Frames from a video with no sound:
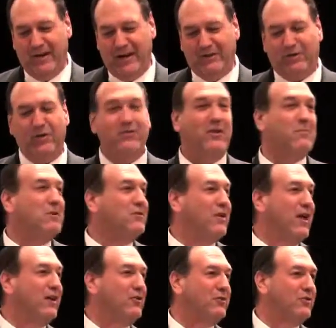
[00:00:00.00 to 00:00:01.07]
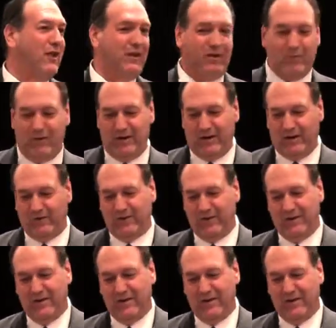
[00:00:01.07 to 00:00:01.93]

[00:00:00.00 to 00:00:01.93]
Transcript: and turn them into entertaining readings.